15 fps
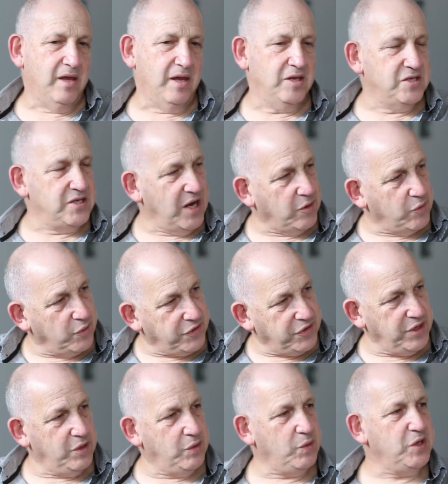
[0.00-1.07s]
integral
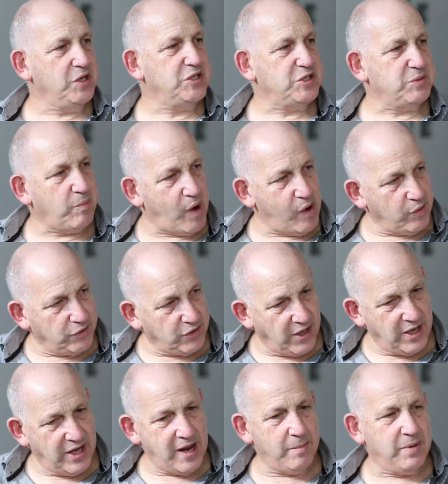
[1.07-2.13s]
theory, spiral
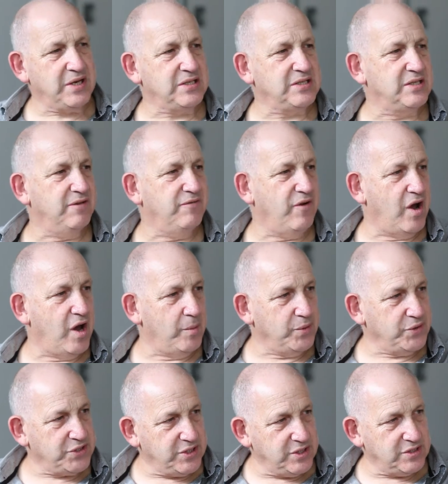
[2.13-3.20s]
dynamics, the
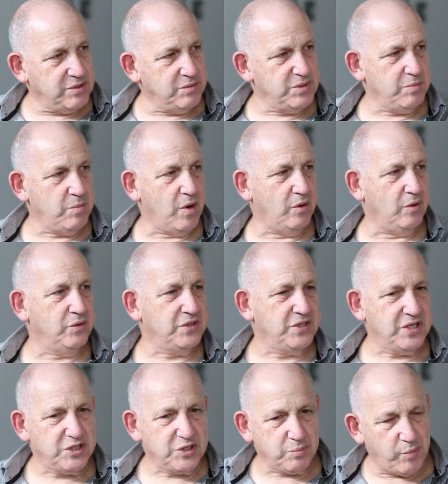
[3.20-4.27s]
viable systems model,
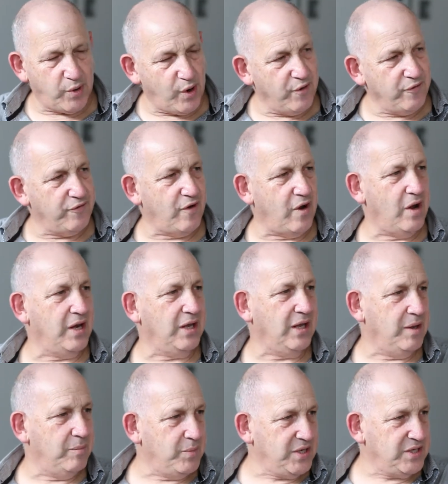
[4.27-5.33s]
disc
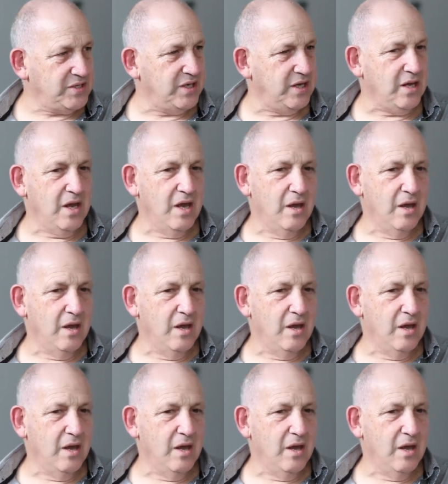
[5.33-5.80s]
profiling, MBT.